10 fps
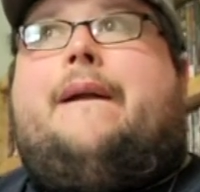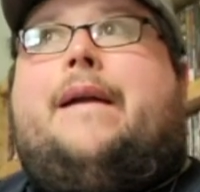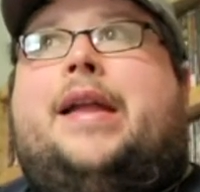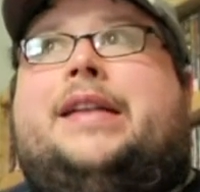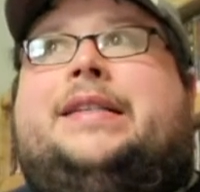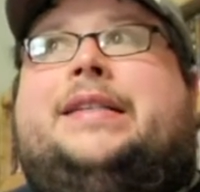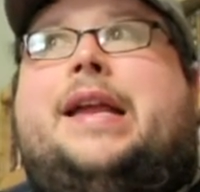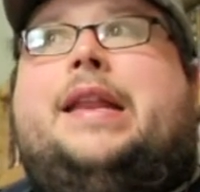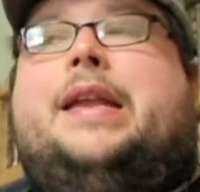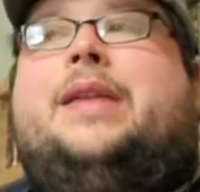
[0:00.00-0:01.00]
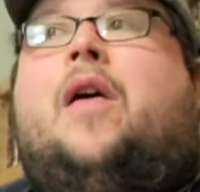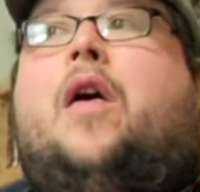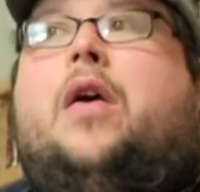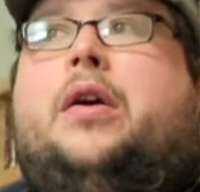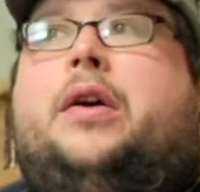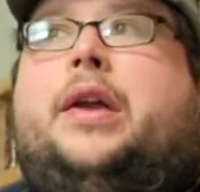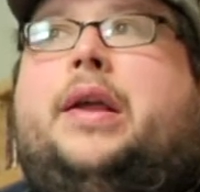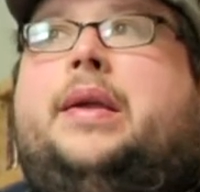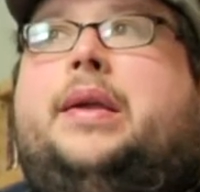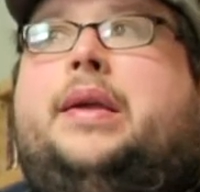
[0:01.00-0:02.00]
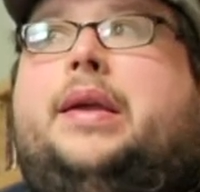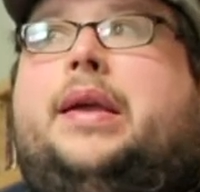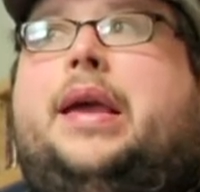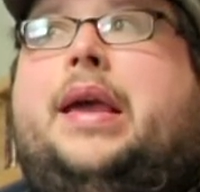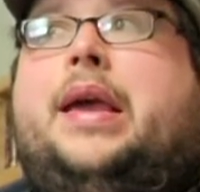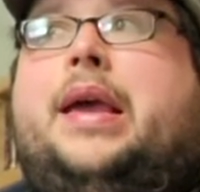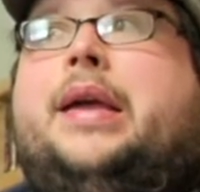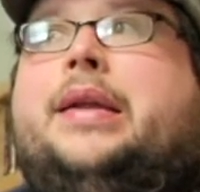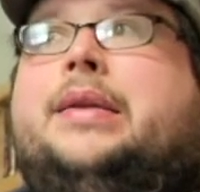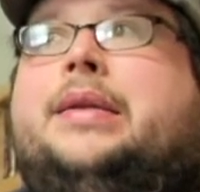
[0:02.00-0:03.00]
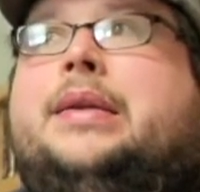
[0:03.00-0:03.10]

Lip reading: it set in hard, and